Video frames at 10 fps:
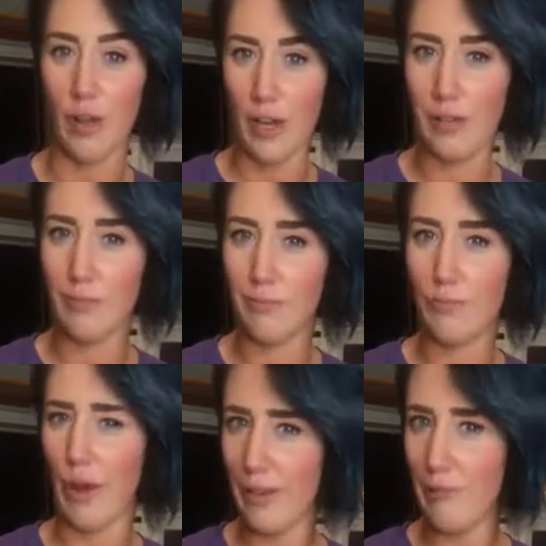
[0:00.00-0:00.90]
right?
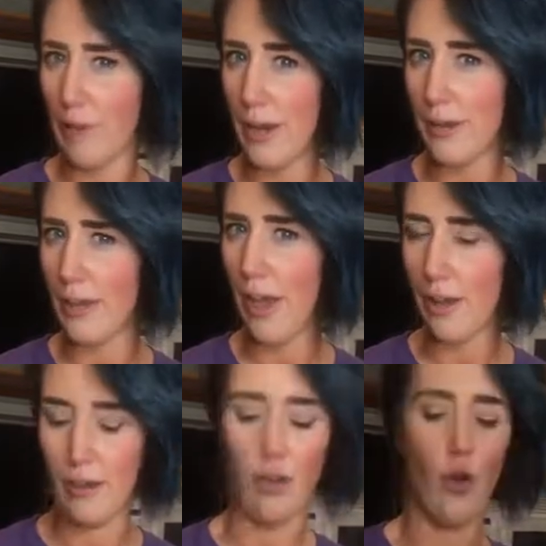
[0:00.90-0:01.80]
Right? Yeah?
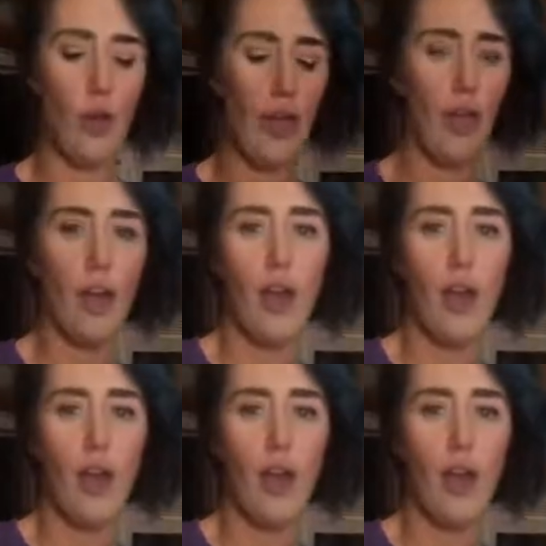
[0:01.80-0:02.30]
Okay.